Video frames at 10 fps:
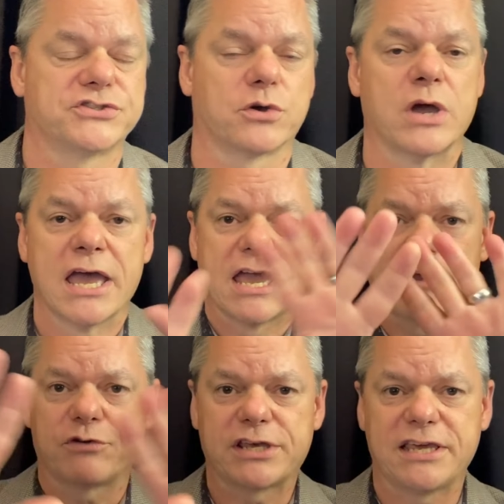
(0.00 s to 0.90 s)
So
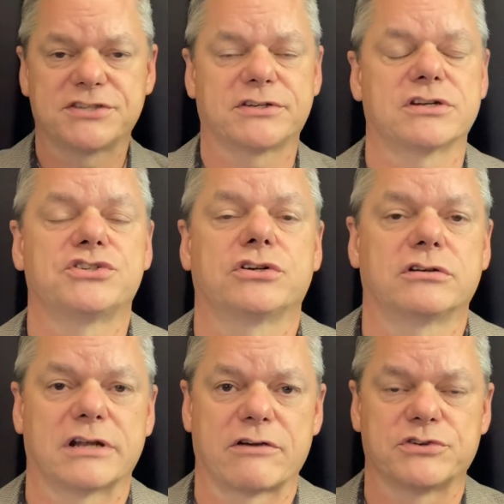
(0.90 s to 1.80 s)
every key
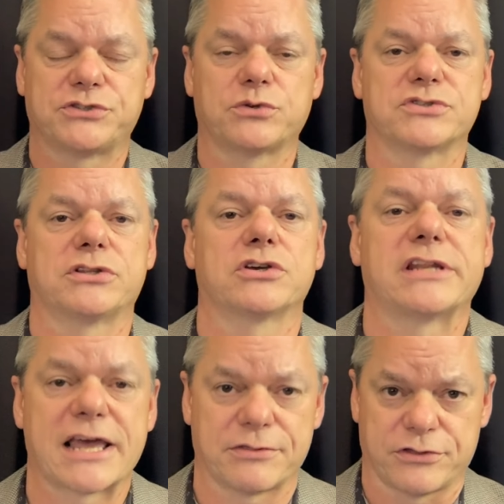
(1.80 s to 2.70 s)
signature, every student's
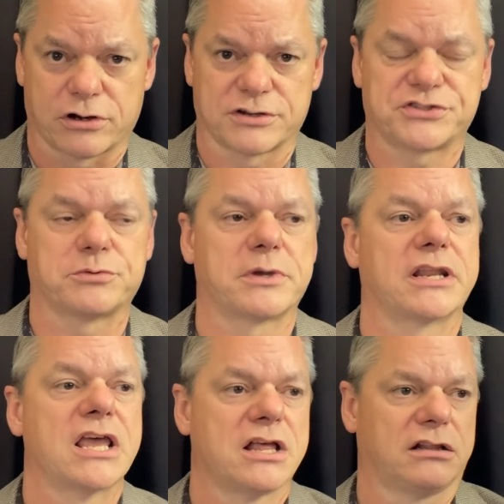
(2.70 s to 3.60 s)
looking at their
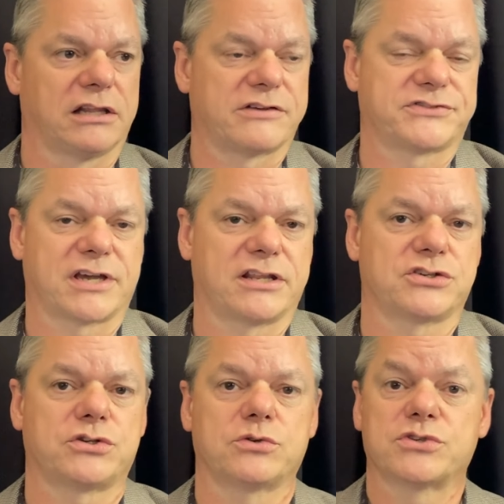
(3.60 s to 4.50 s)
instrument, left side
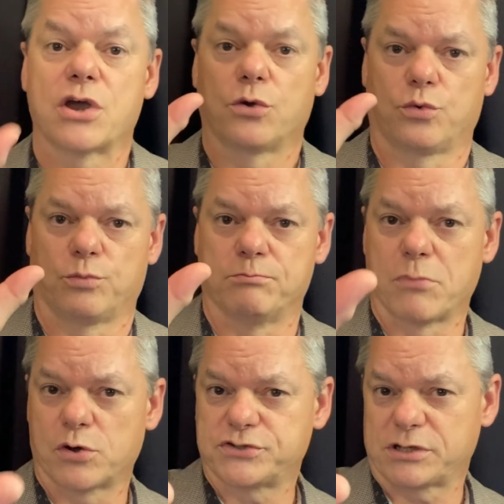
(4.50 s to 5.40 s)
issues,
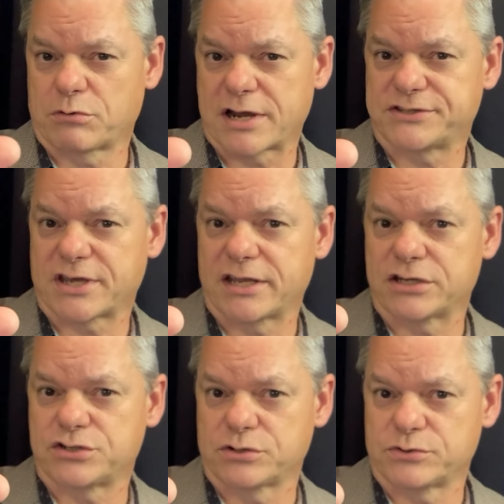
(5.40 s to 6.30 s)
mostly right side
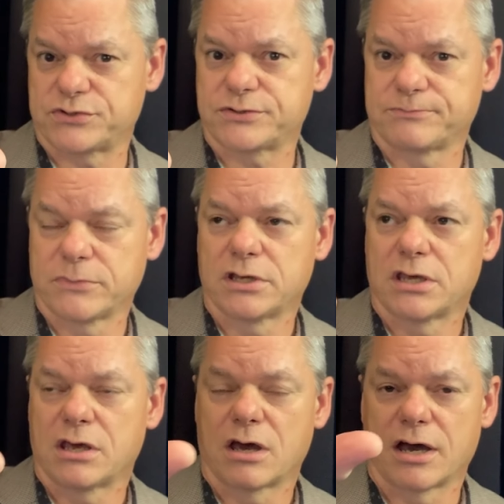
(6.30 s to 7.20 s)
issues
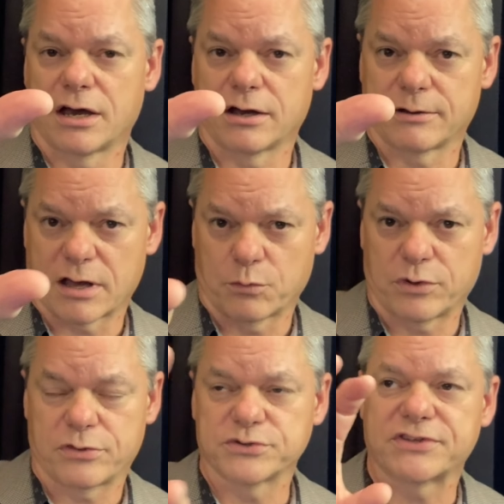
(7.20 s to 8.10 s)

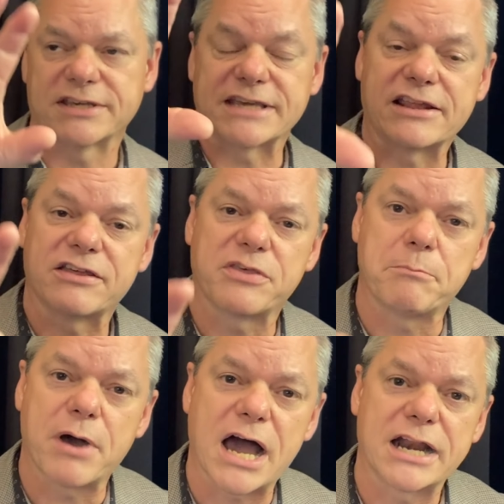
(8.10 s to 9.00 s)
with those things. And at the
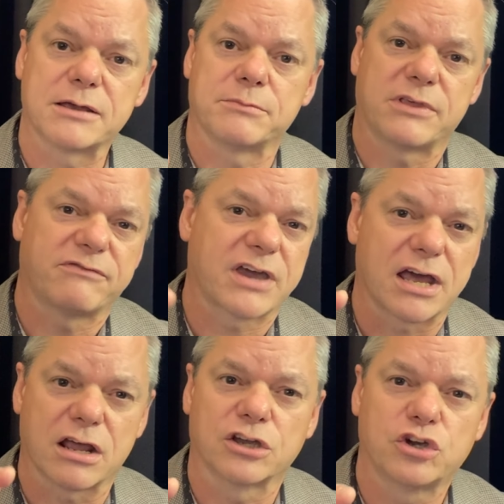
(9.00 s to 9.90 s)
bottom, they've
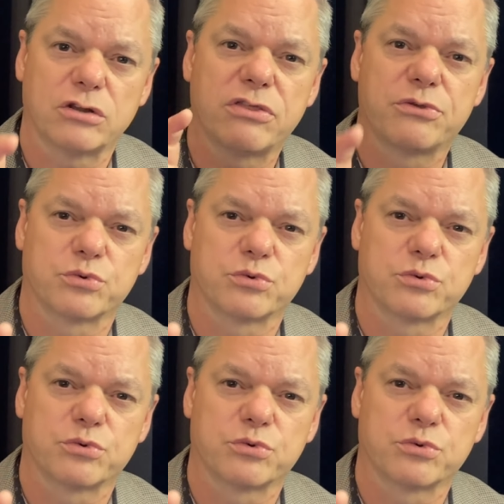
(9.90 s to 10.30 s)
got a good